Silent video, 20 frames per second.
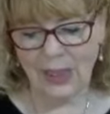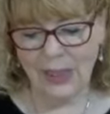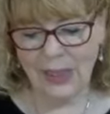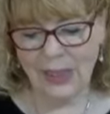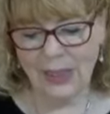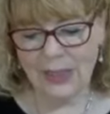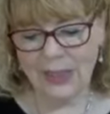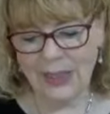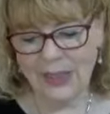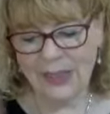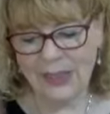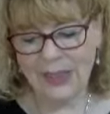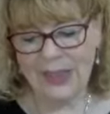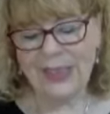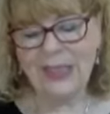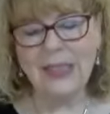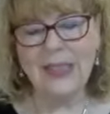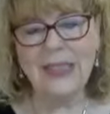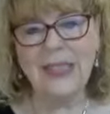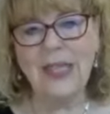The
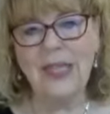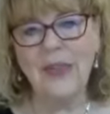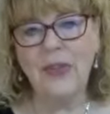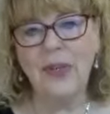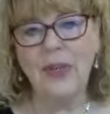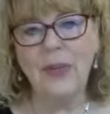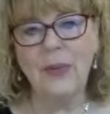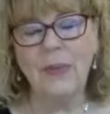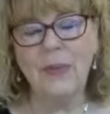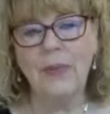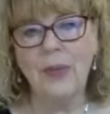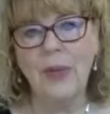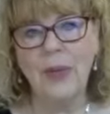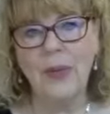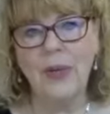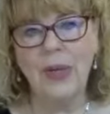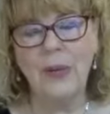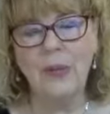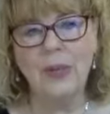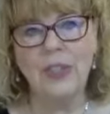Success Together
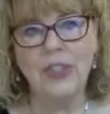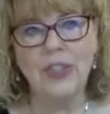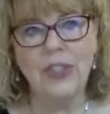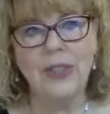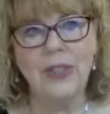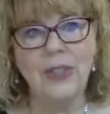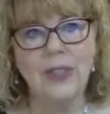program, which